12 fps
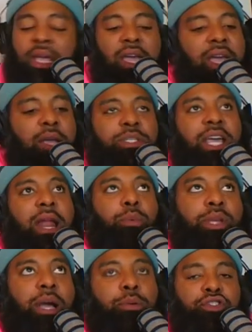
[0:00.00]
Yeah, he was saying
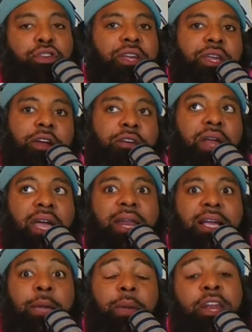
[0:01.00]
I was drinking every night. And I
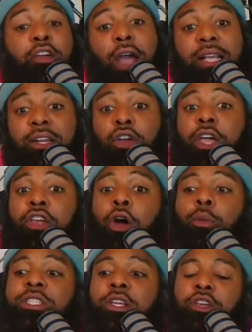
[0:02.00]
came. And the crazy, you
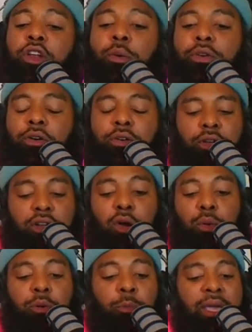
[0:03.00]
know
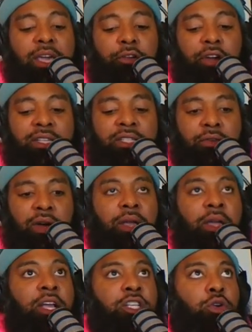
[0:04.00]
what would make it crazier, right?
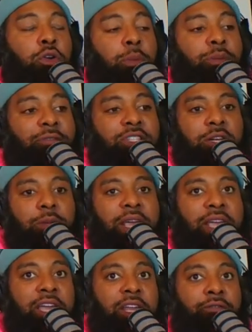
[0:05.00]
So on the Breakfast Club, they
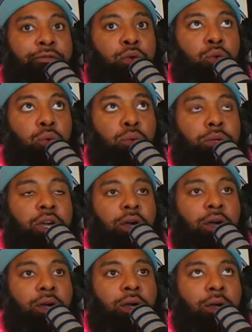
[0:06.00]
interviewed
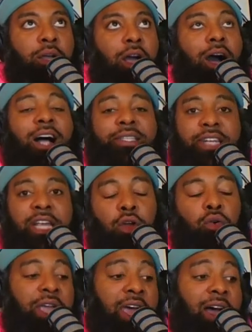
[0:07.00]
Oscar De La
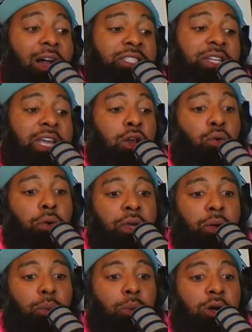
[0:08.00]
Hoya. Oscar De La
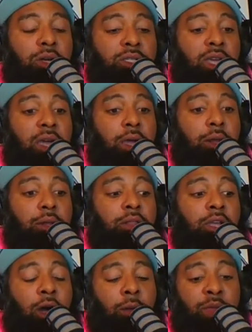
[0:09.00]
Hoya was
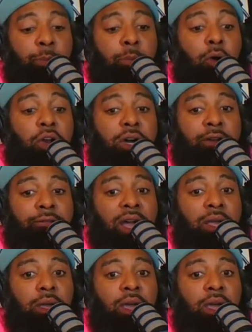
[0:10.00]
the promoter of the fight.